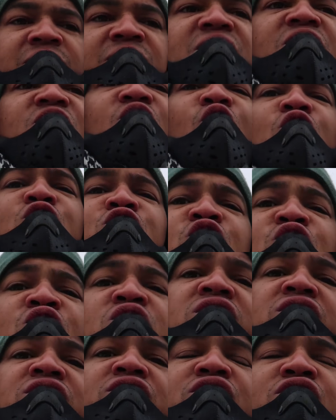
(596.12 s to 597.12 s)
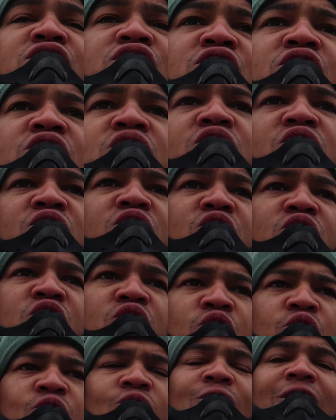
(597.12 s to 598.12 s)
because
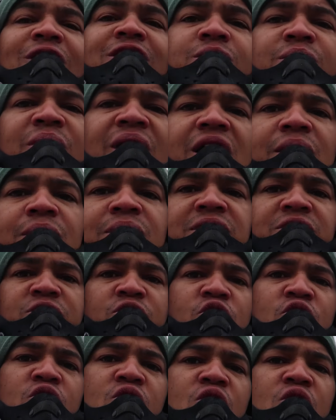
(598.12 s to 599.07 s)
you won't be able to